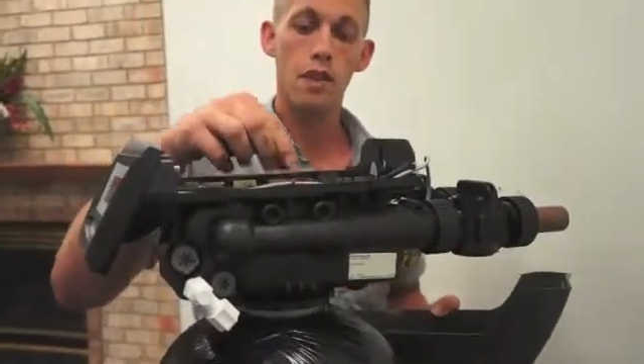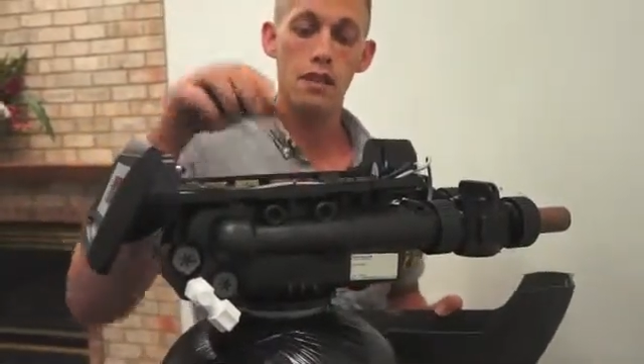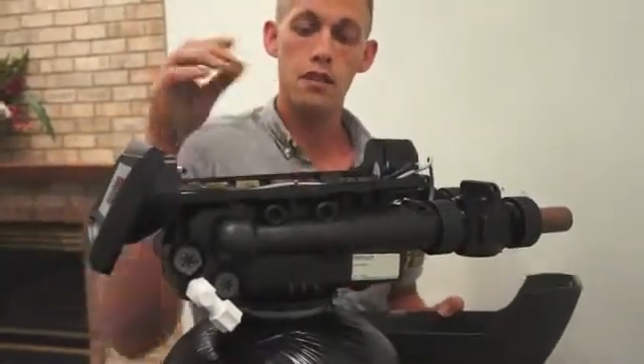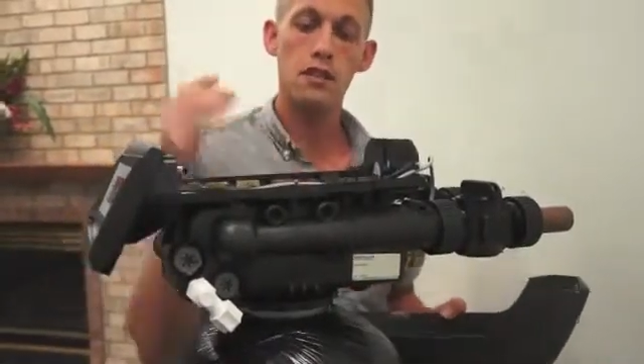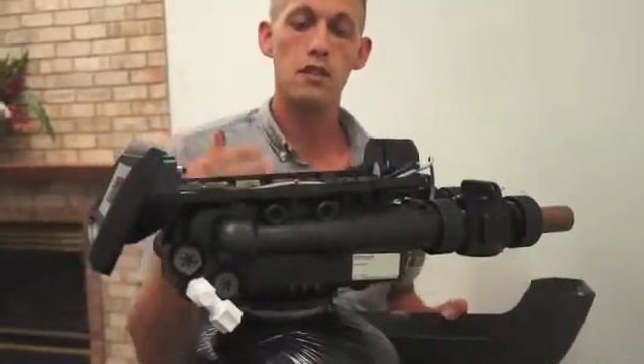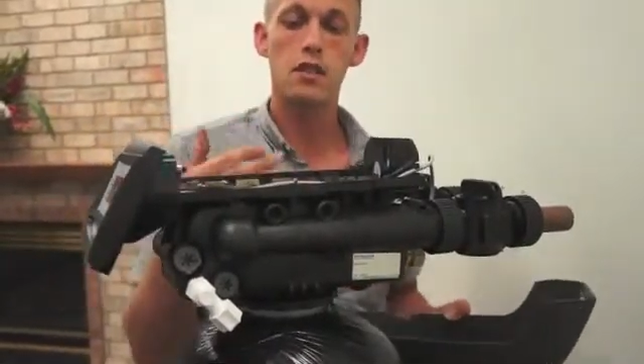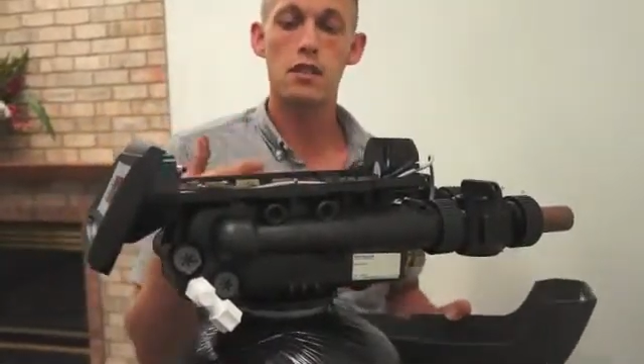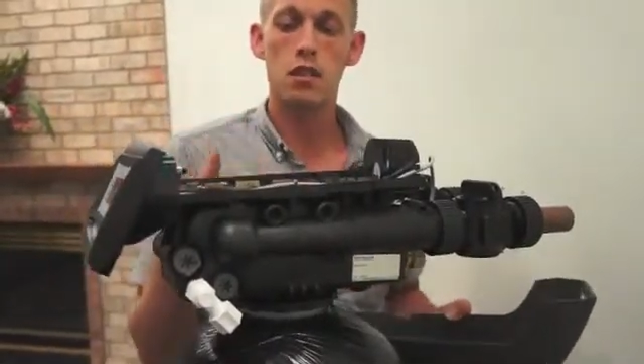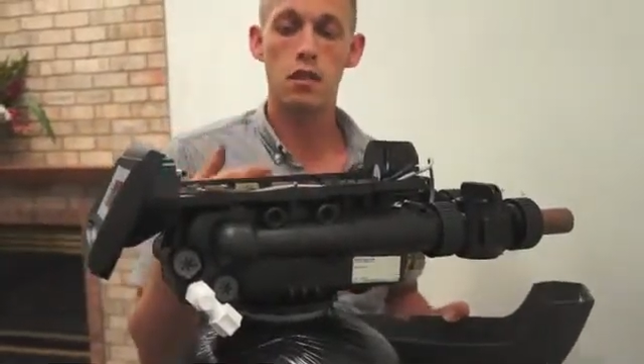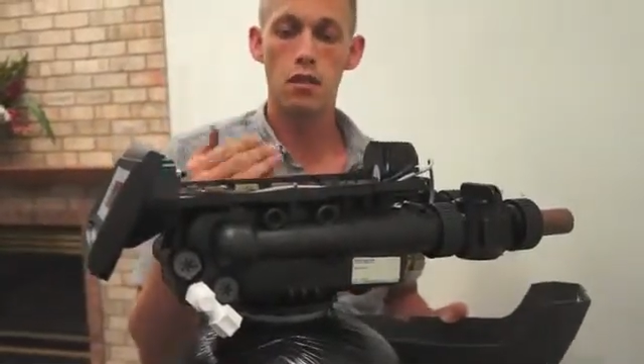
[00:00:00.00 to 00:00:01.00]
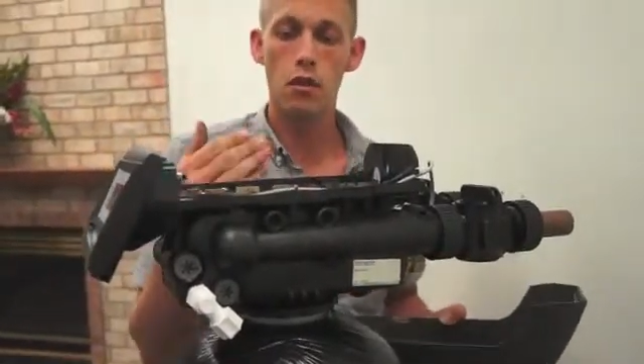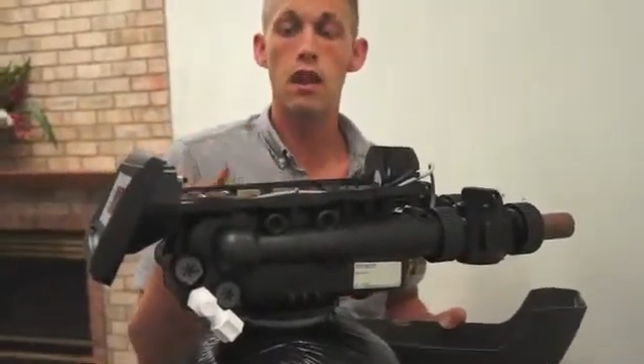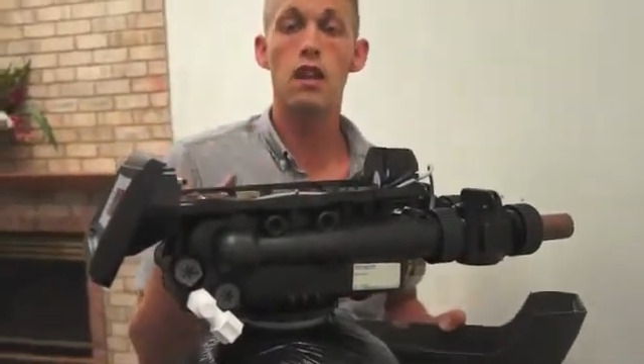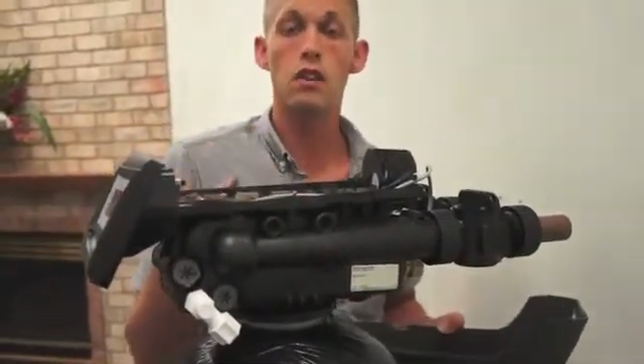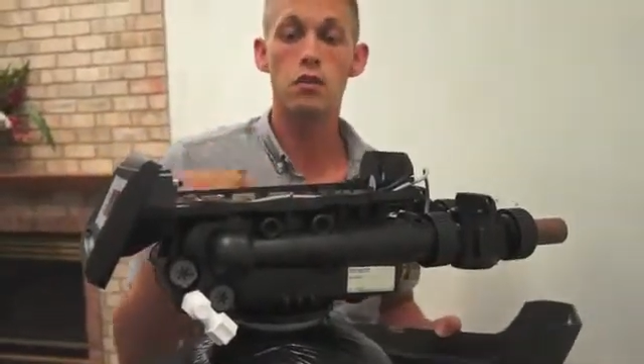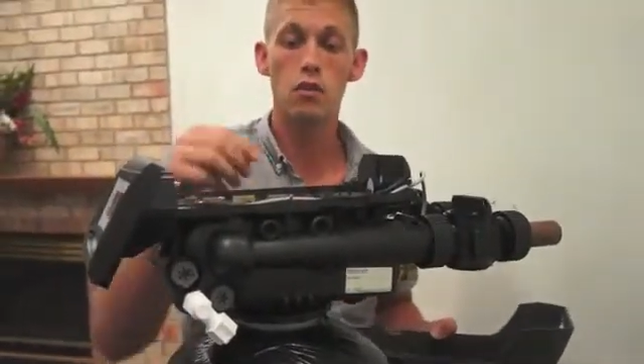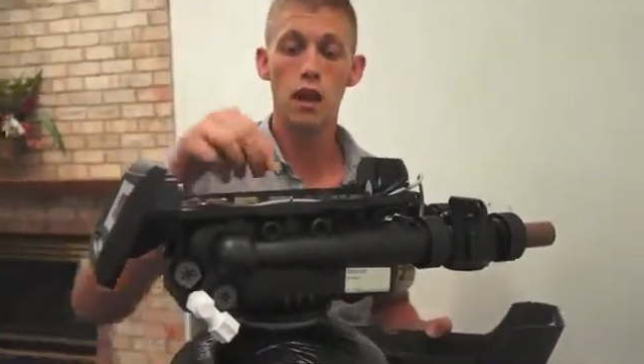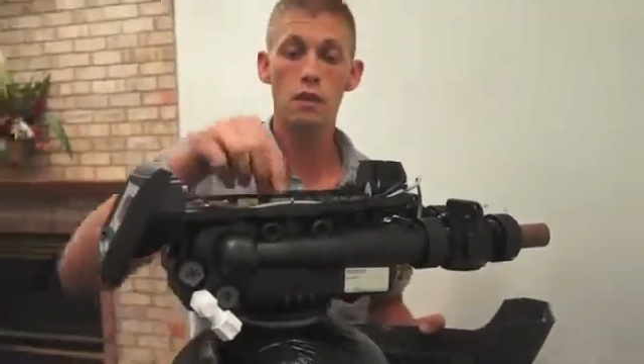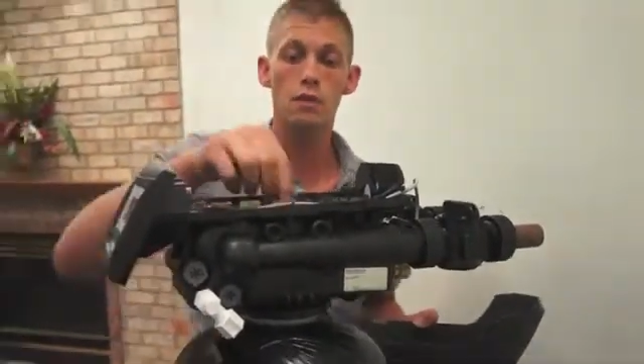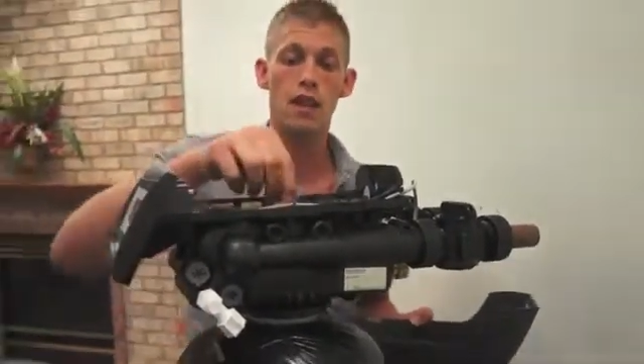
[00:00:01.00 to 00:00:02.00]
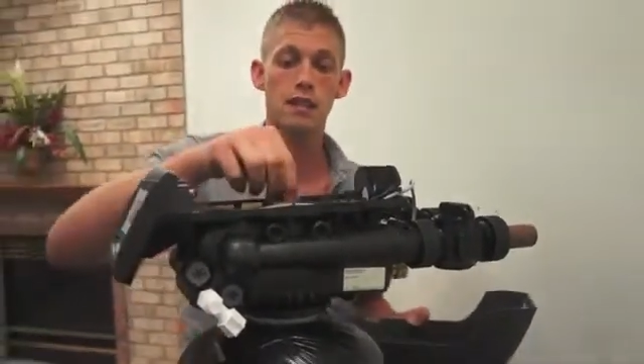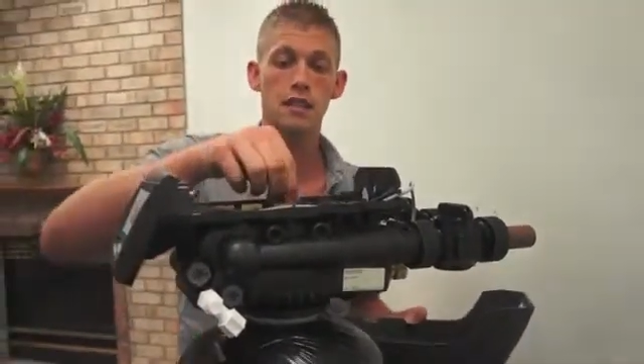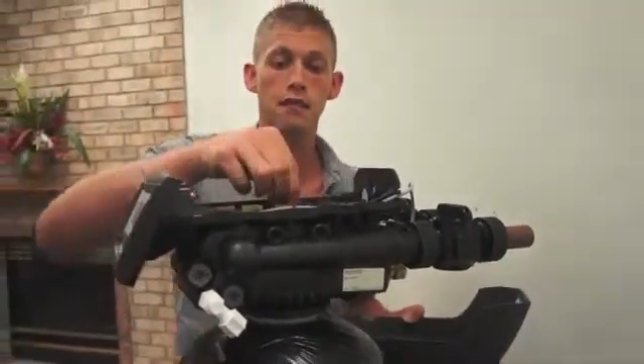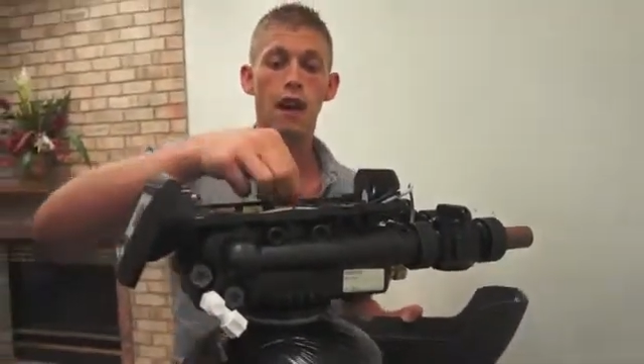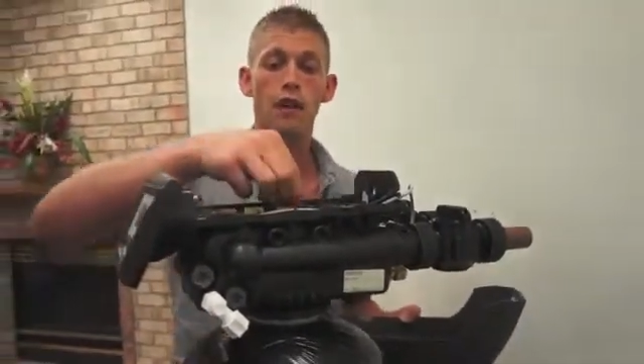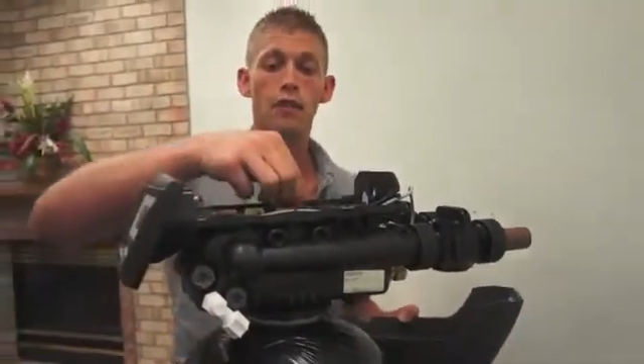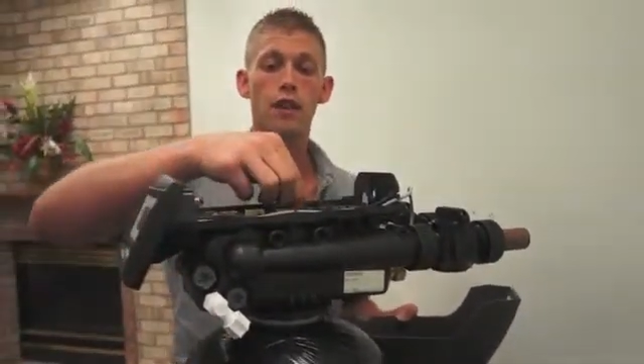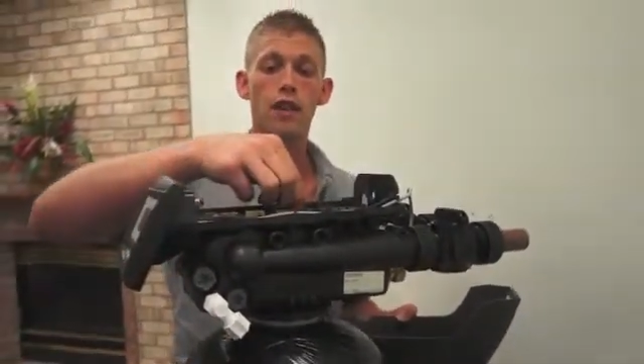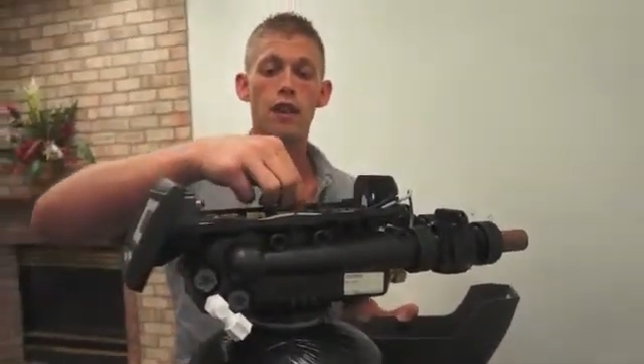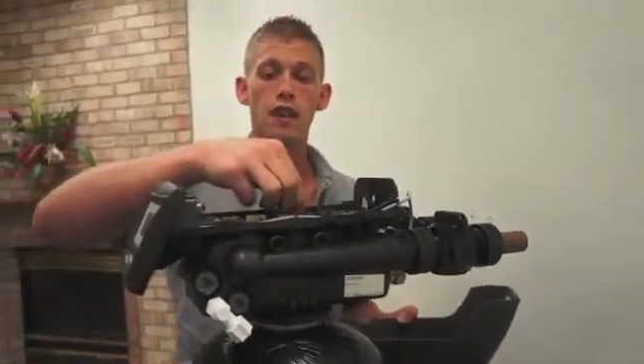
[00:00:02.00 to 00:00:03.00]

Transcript: because this is threading into a plastic valve,